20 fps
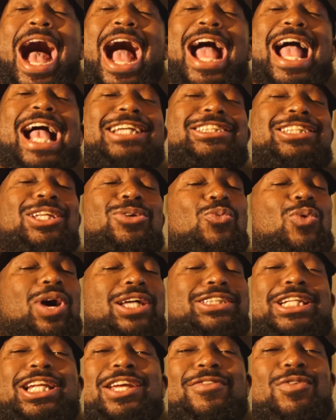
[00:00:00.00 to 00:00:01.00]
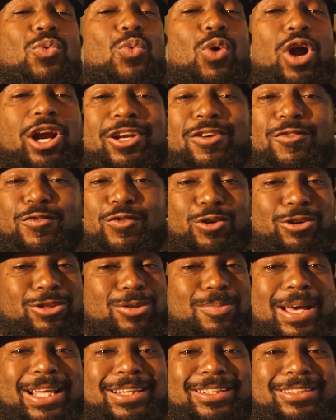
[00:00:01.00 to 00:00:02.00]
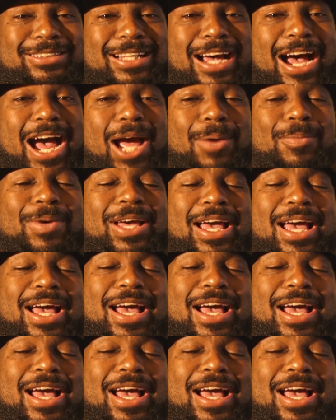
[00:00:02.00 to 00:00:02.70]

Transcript: I actually wasn't even working for them at the time.